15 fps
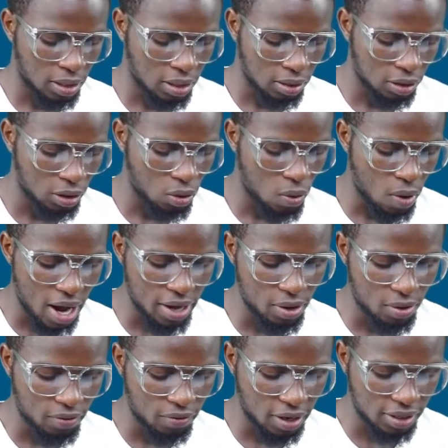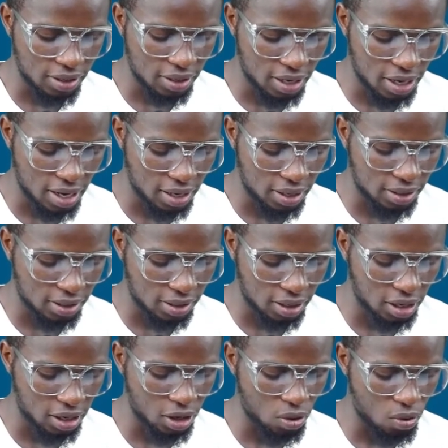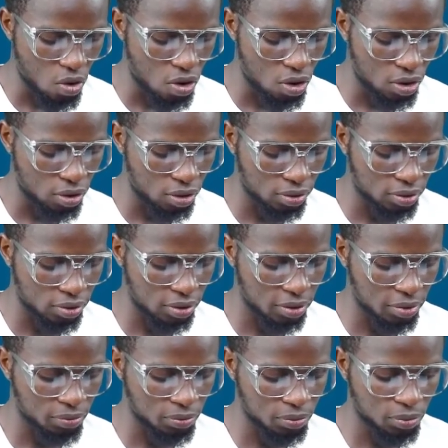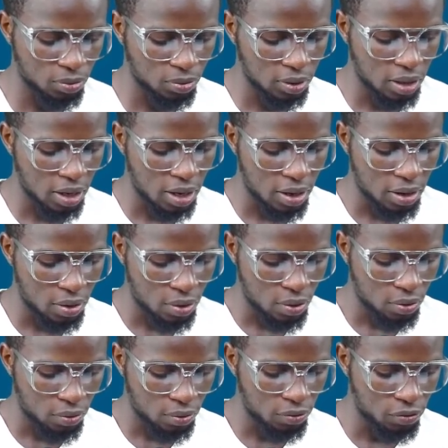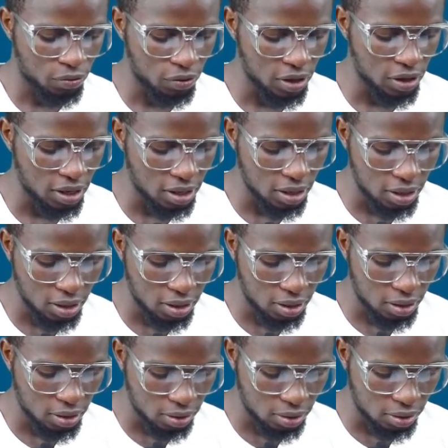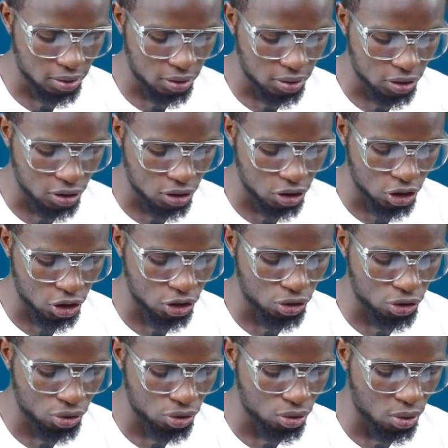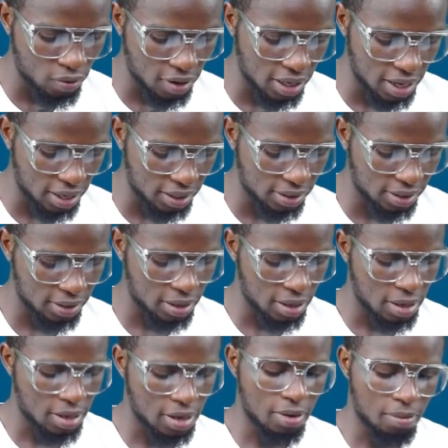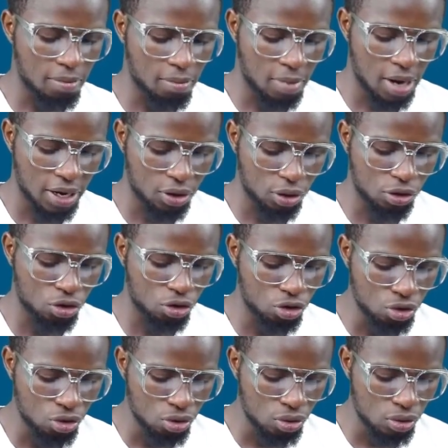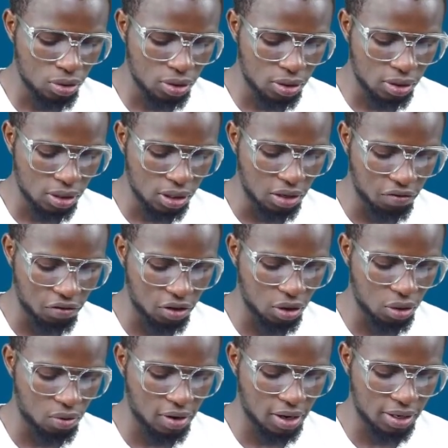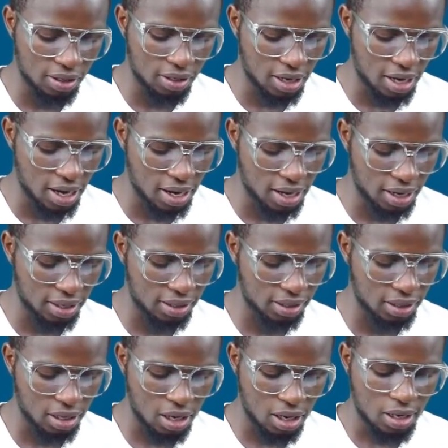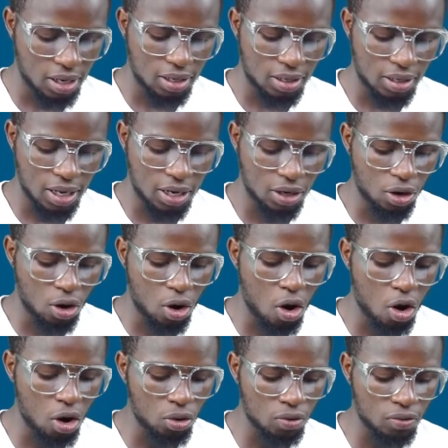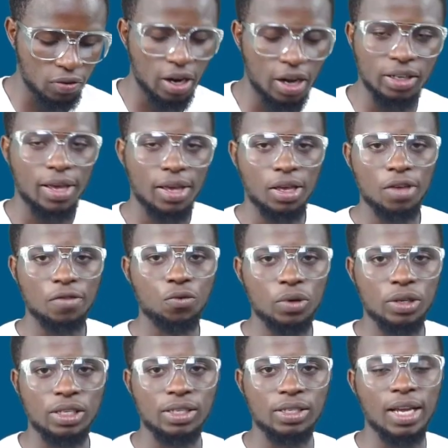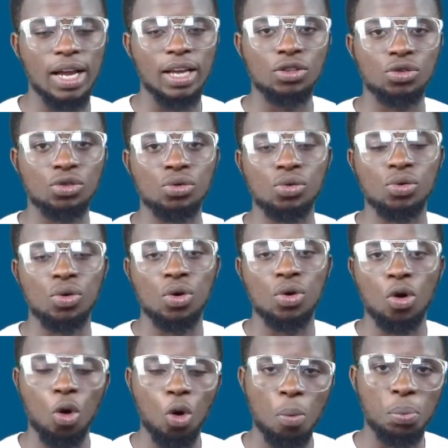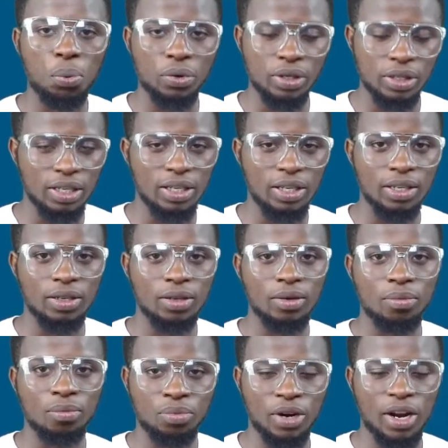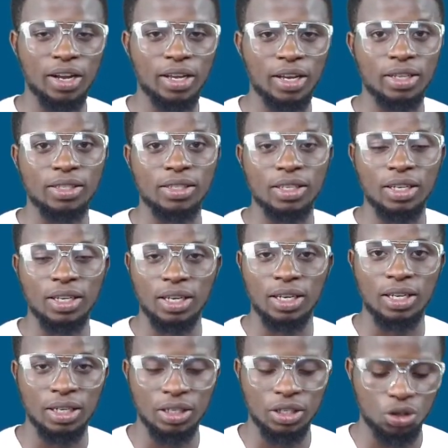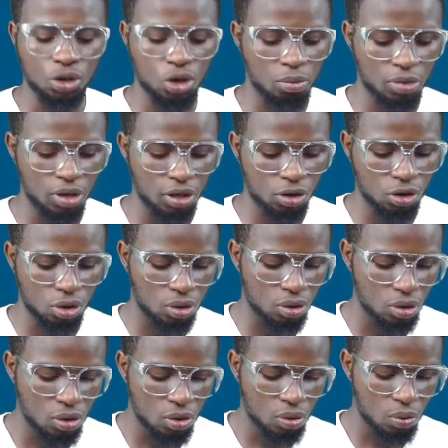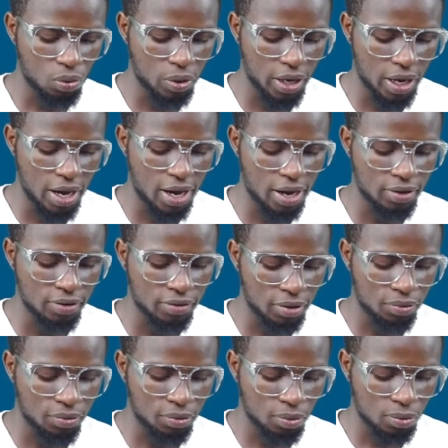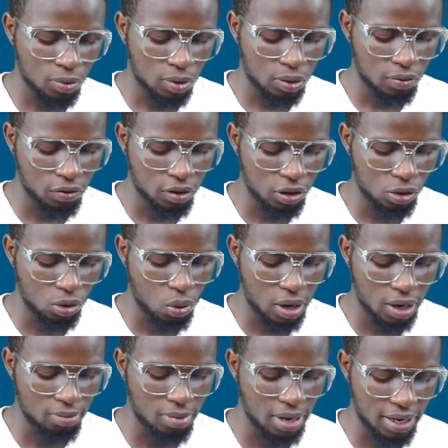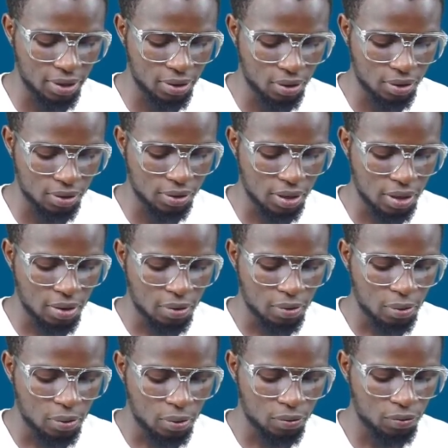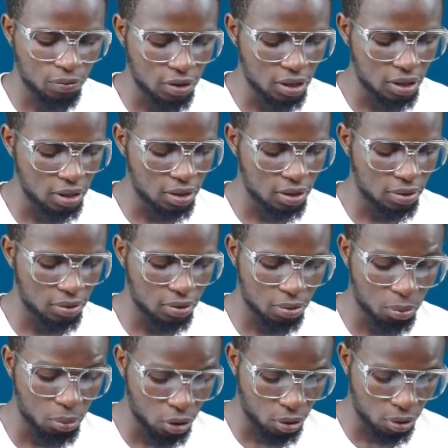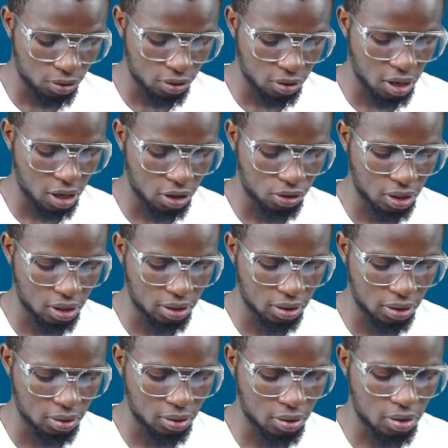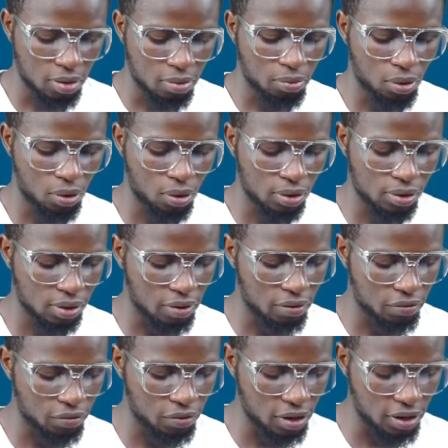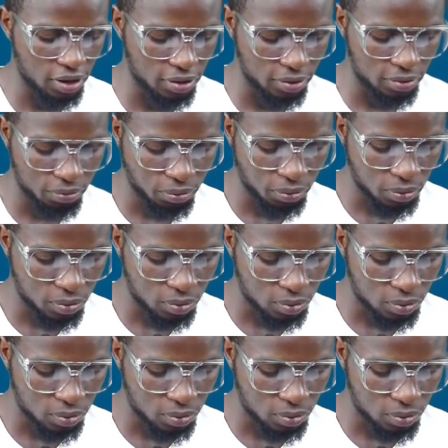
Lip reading: the y over the x equals v du over the x minus u dv over the x, then all over, if we decide to open the bracket in the denominator, we have v squared minus v plus v